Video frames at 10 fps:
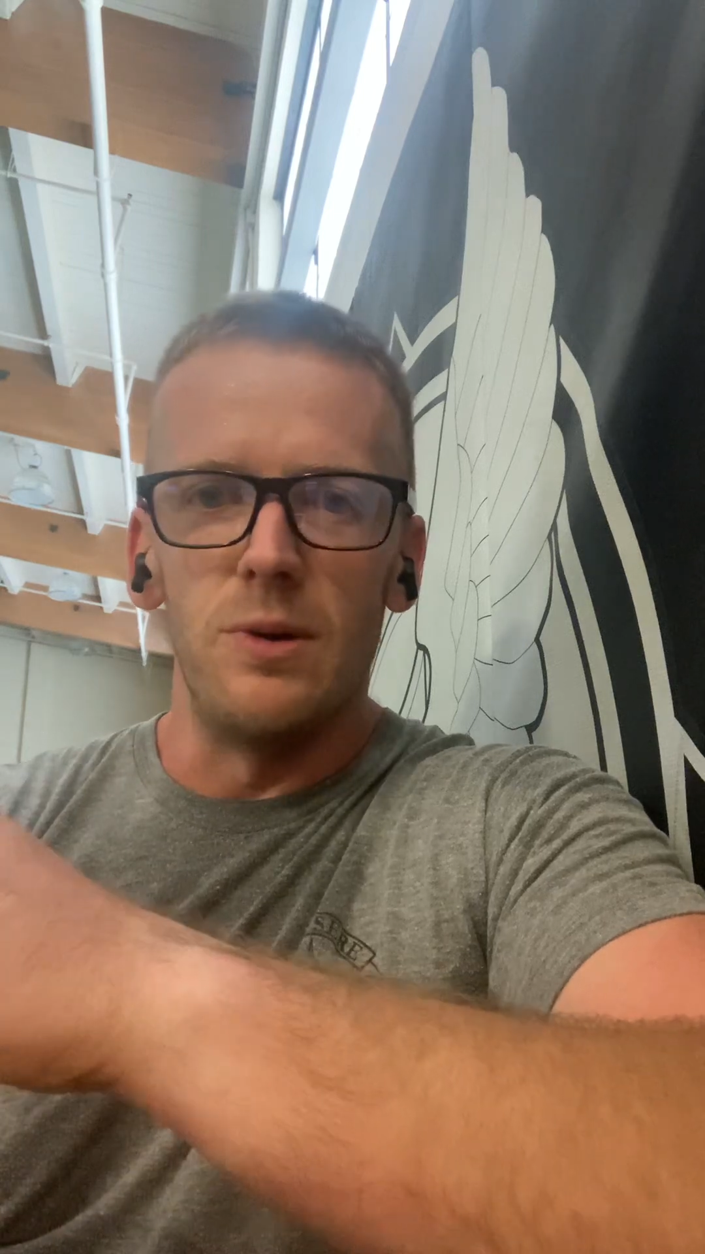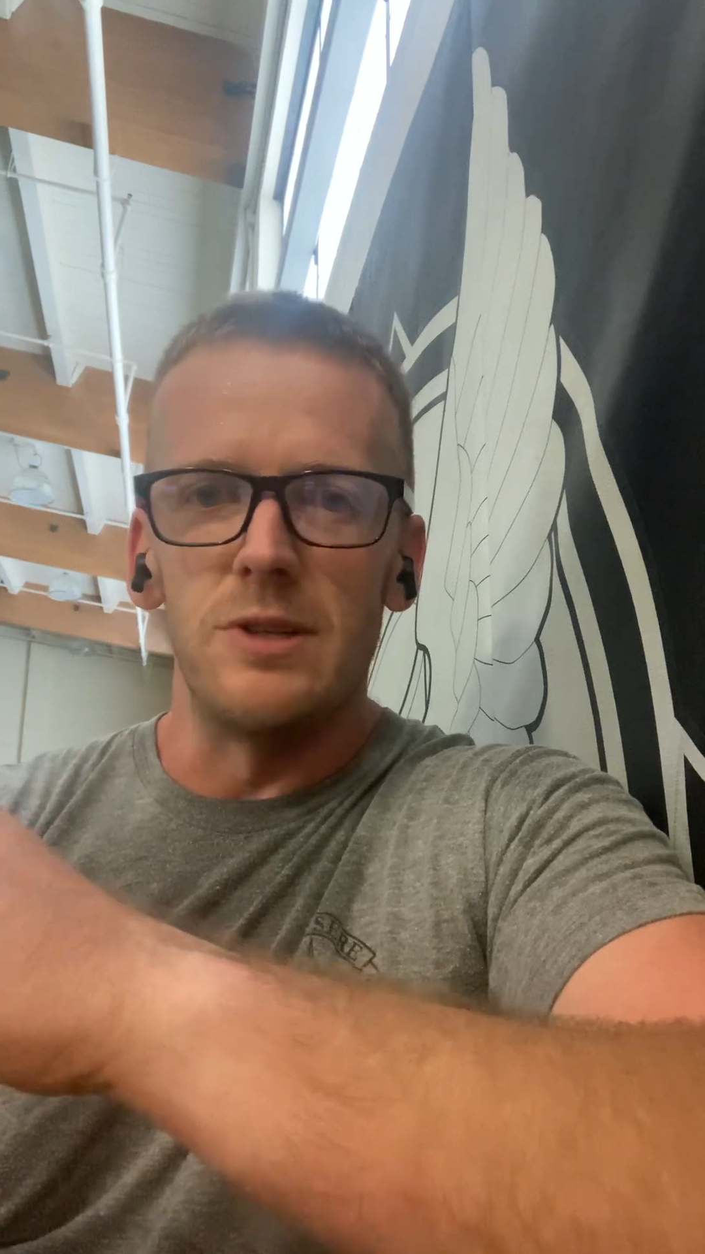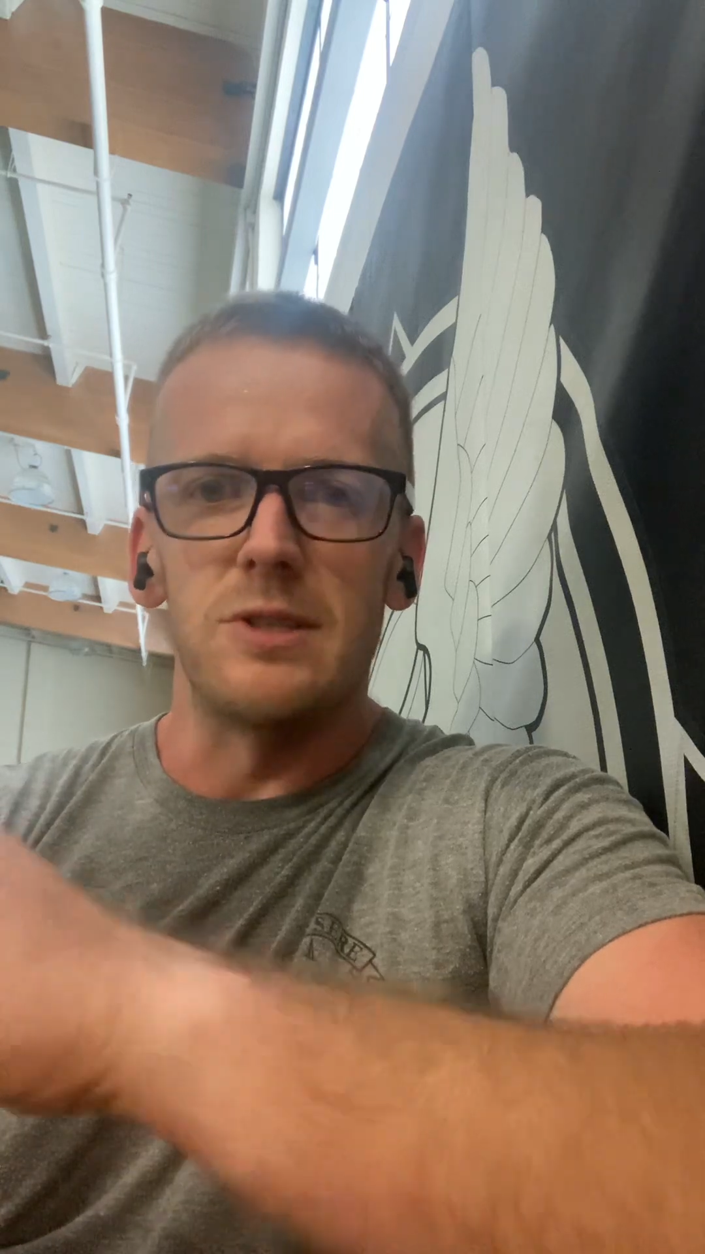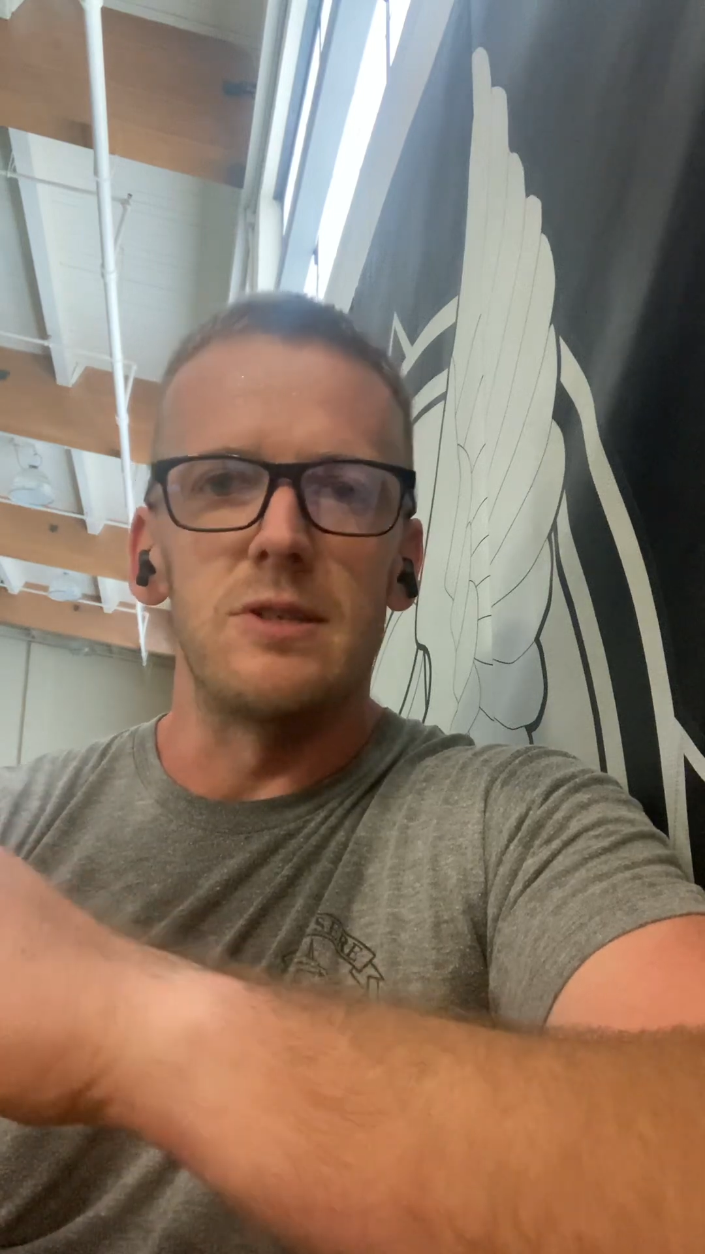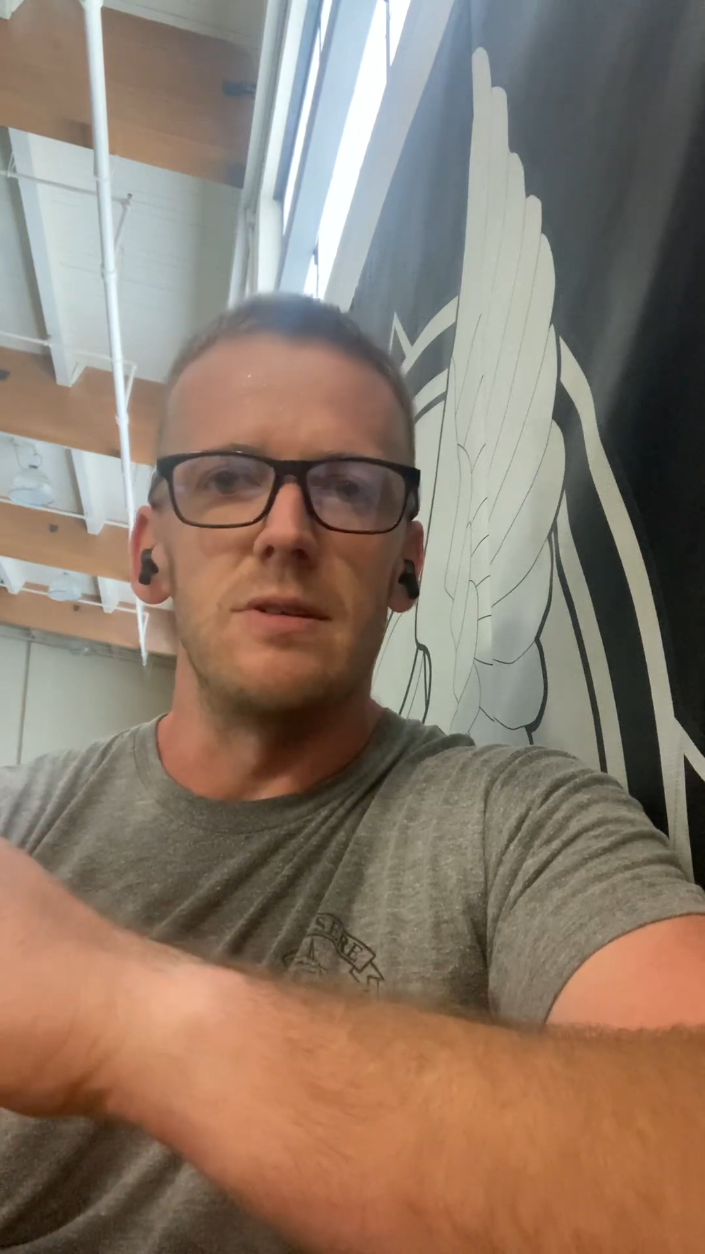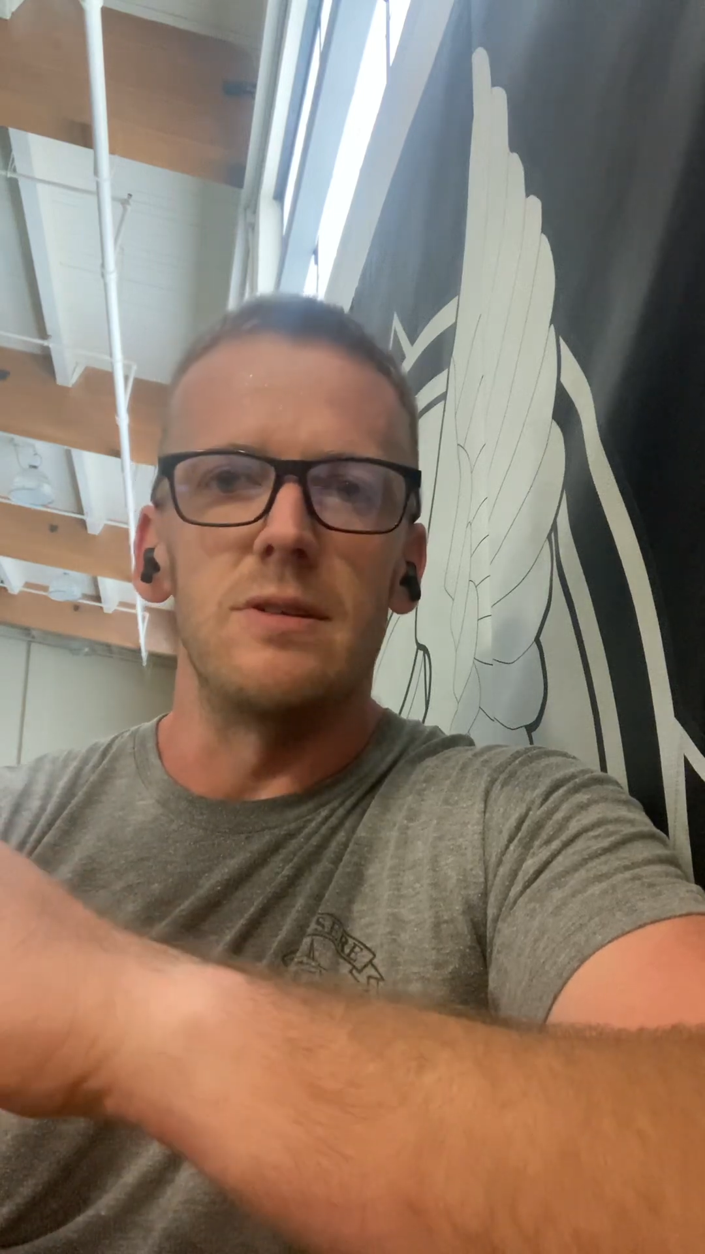as